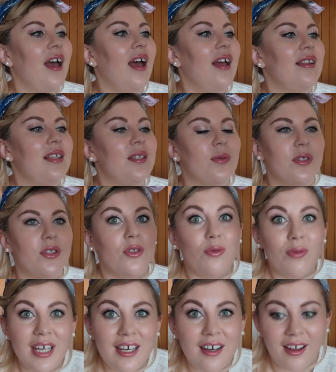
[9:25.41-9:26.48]
And this was
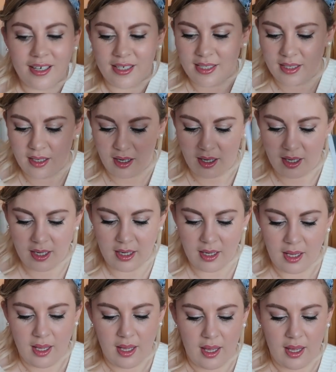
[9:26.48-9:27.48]
$3.99.